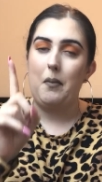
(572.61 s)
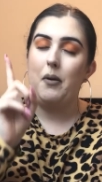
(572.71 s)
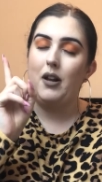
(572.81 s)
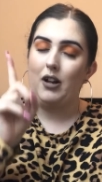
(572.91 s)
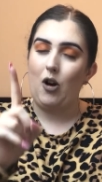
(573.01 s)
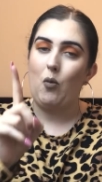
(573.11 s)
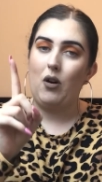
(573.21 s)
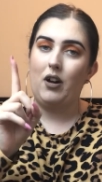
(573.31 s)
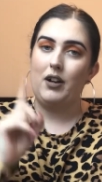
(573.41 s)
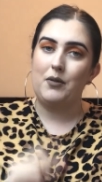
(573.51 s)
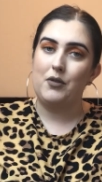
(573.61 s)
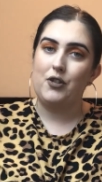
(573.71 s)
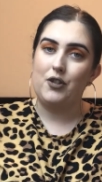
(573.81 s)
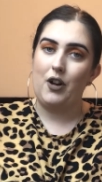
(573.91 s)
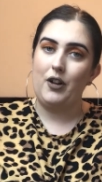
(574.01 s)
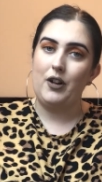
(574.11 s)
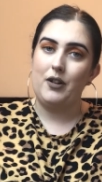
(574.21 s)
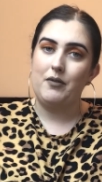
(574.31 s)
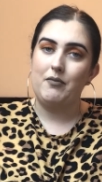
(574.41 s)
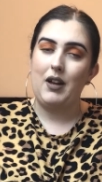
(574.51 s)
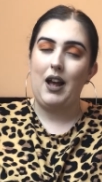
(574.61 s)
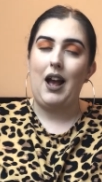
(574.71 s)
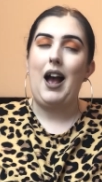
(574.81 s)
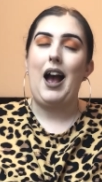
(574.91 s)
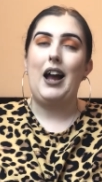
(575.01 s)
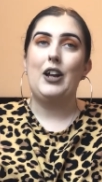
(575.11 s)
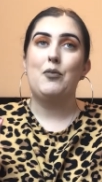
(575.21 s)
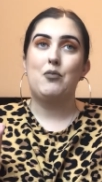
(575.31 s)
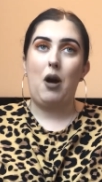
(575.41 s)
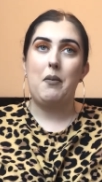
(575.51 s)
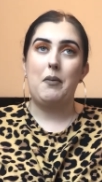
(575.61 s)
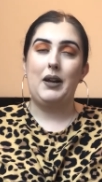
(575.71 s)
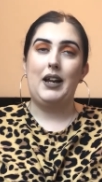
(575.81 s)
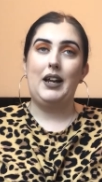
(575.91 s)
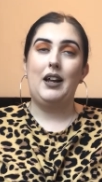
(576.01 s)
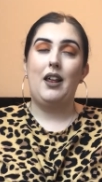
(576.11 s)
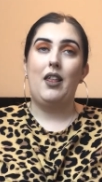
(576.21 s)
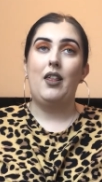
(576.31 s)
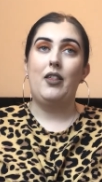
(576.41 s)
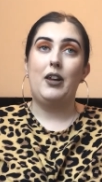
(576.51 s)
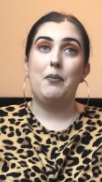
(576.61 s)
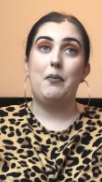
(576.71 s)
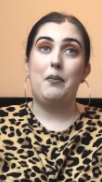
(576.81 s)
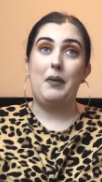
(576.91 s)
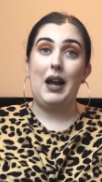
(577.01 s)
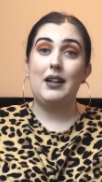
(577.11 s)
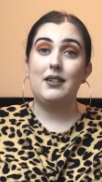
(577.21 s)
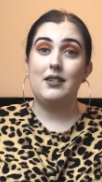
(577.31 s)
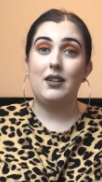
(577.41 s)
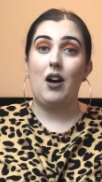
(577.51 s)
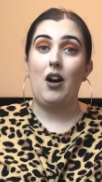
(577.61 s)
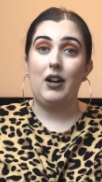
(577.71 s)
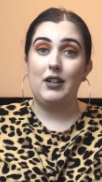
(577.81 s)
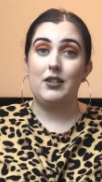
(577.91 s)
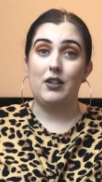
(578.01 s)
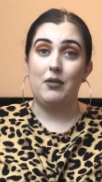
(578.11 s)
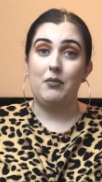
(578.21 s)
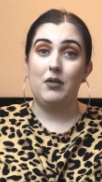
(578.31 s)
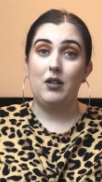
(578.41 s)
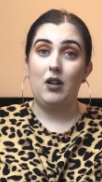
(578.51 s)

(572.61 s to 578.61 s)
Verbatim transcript: But I've got one item to show you. And it's probably the best item